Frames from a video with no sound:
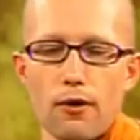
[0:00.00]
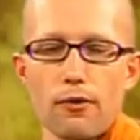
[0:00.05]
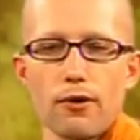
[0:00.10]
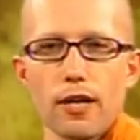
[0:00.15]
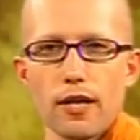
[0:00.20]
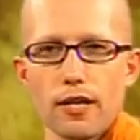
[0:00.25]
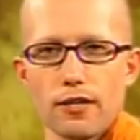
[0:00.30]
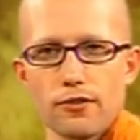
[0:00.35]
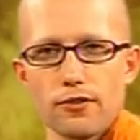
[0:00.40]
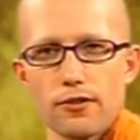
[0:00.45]
our
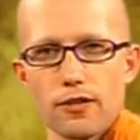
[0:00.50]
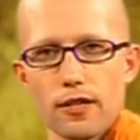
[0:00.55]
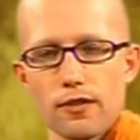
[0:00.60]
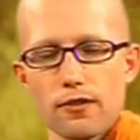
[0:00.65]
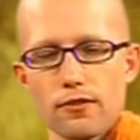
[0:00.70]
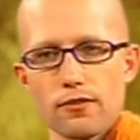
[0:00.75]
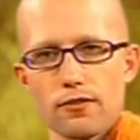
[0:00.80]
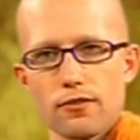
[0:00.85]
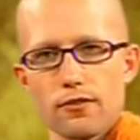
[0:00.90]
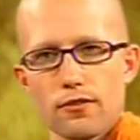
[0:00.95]

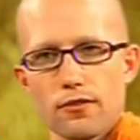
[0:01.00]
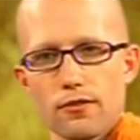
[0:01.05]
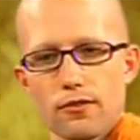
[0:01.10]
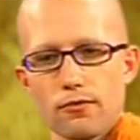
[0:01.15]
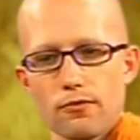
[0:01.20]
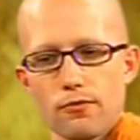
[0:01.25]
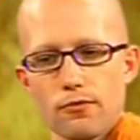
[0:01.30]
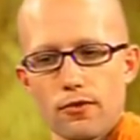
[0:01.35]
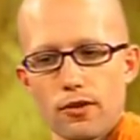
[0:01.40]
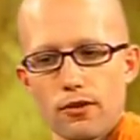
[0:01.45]
ignorance,
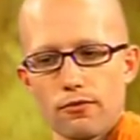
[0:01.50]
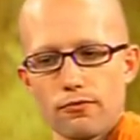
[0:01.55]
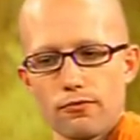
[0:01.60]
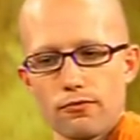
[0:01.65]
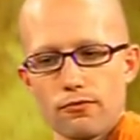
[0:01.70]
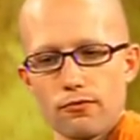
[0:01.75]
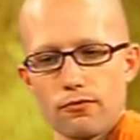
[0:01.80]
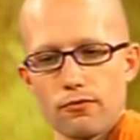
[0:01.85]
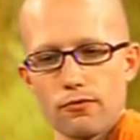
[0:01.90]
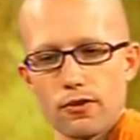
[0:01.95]
if, if,
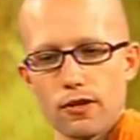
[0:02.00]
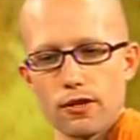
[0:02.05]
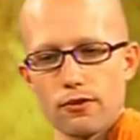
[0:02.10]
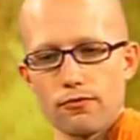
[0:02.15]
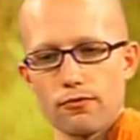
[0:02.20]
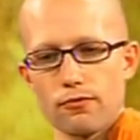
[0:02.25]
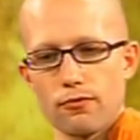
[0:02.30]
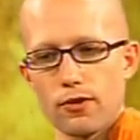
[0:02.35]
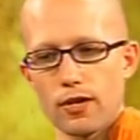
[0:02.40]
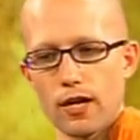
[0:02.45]

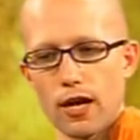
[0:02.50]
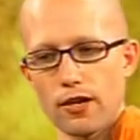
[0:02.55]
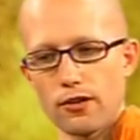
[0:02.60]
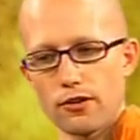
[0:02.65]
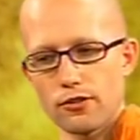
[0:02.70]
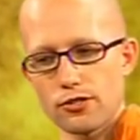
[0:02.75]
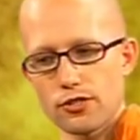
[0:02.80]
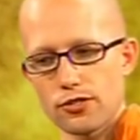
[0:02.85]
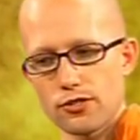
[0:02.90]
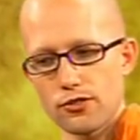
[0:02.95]
if we
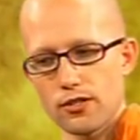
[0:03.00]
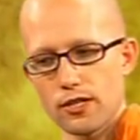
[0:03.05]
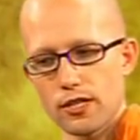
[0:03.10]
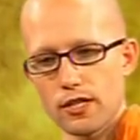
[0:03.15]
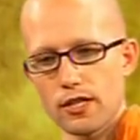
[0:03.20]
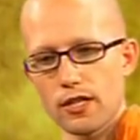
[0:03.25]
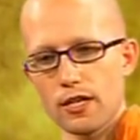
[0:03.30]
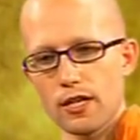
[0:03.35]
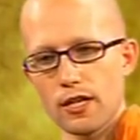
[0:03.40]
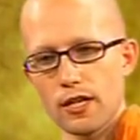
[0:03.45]

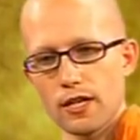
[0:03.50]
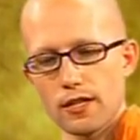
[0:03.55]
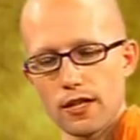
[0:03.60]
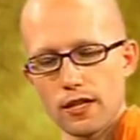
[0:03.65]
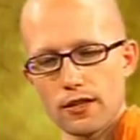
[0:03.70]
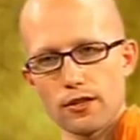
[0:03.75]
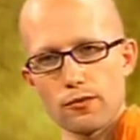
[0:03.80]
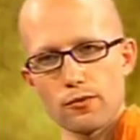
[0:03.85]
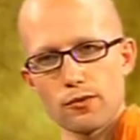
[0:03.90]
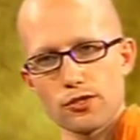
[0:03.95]
understood
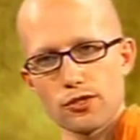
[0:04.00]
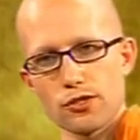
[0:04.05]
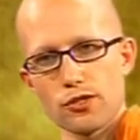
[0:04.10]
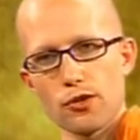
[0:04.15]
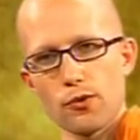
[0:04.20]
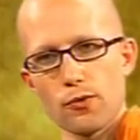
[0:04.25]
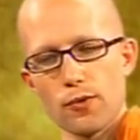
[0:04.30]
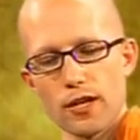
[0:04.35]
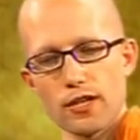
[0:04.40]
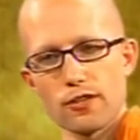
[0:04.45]
that there was
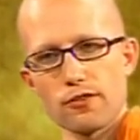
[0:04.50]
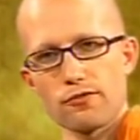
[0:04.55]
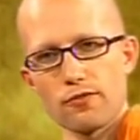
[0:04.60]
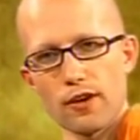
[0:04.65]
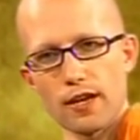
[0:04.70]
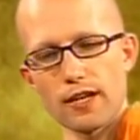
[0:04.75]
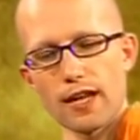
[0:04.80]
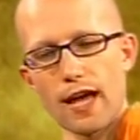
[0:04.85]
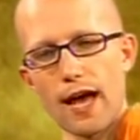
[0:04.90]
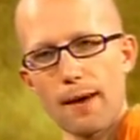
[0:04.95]
no way to
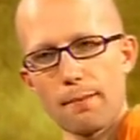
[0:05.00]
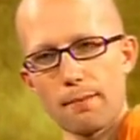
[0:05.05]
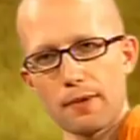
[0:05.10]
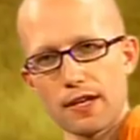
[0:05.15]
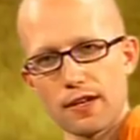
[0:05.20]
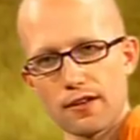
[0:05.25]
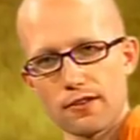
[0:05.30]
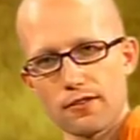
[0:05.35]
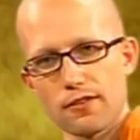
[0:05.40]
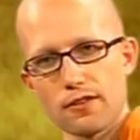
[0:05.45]
find
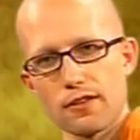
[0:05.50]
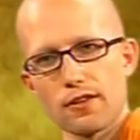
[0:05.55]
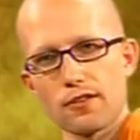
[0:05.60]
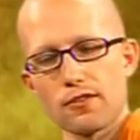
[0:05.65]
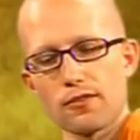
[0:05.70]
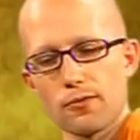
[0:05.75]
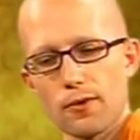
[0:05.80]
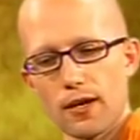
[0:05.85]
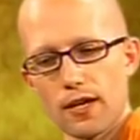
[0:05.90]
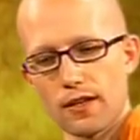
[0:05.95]
happiness in
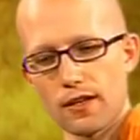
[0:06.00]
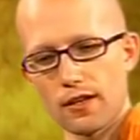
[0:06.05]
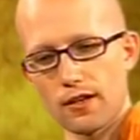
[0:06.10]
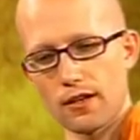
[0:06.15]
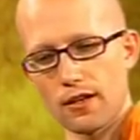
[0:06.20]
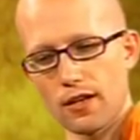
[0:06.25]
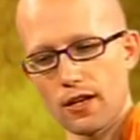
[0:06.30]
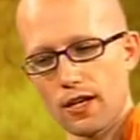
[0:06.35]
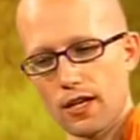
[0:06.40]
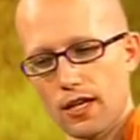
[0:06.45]
this way,
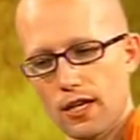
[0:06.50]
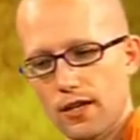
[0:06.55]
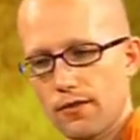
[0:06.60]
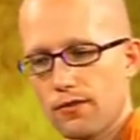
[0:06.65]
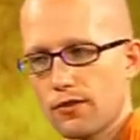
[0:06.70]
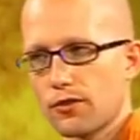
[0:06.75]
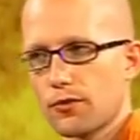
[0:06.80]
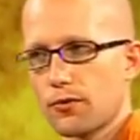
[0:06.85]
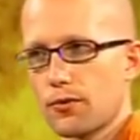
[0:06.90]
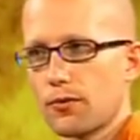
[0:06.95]
that
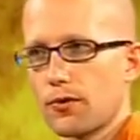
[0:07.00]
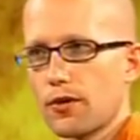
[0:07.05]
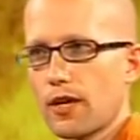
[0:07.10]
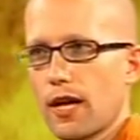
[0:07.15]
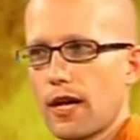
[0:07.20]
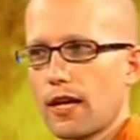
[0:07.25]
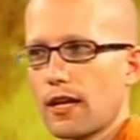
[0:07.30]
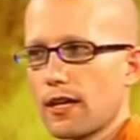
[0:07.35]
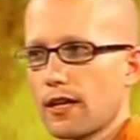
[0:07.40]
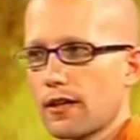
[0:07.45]
even
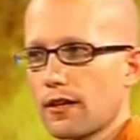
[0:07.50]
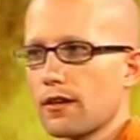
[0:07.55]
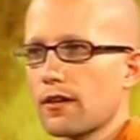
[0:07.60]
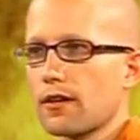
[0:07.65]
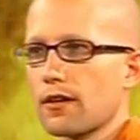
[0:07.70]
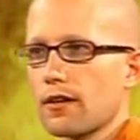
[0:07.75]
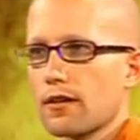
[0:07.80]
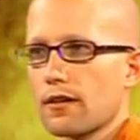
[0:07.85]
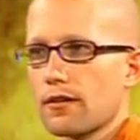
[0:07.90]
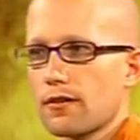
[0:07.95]
creating
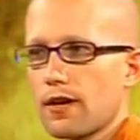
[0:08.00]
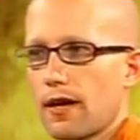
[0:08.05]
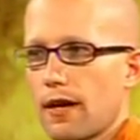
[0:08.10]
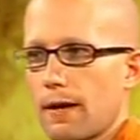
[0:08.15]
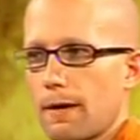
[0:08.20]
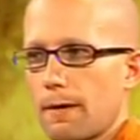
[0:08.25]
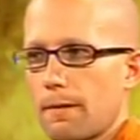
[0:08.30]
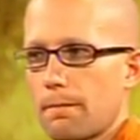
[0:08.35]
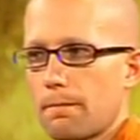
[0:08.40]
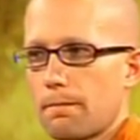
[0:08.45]

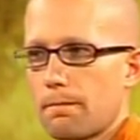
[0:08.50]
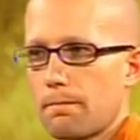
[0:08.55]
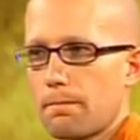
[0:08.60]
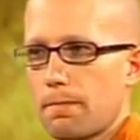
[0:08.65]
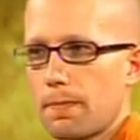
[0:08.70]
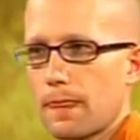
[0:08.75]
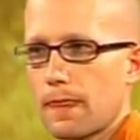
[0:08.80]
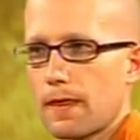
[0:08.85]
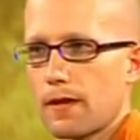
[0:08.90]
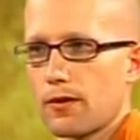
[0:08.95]
um,
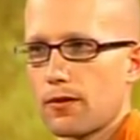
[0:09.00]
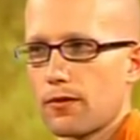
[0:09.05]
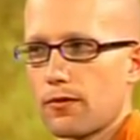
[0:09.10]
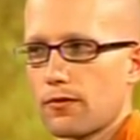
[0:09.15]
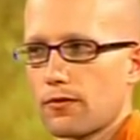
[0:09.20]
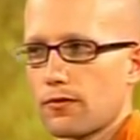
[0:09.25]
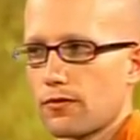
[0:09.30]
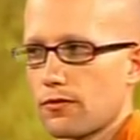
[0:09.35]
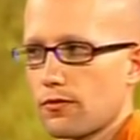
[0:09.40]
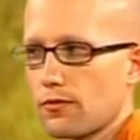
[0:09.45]
you
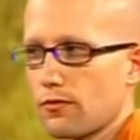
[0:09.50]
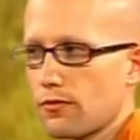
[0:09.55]
know,